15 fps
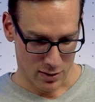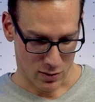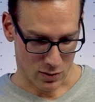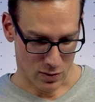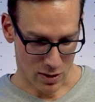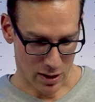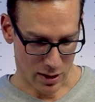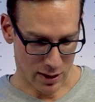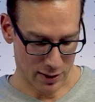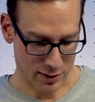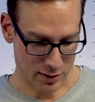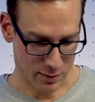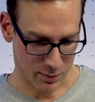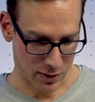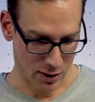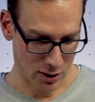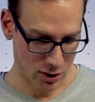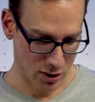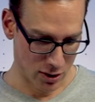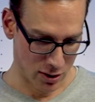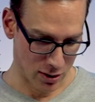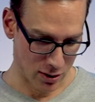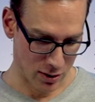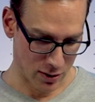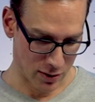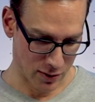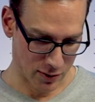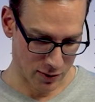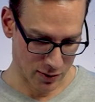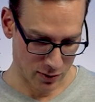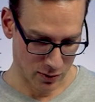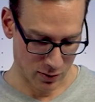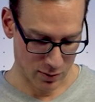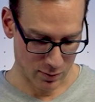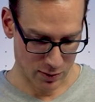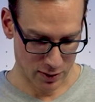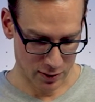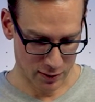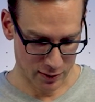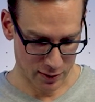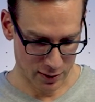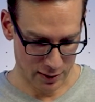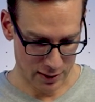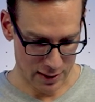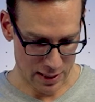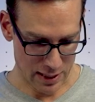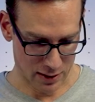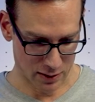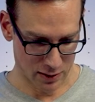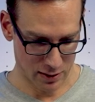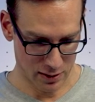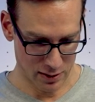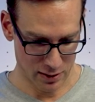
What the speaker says: All right, I'm going to show you this soon. I'm just going to get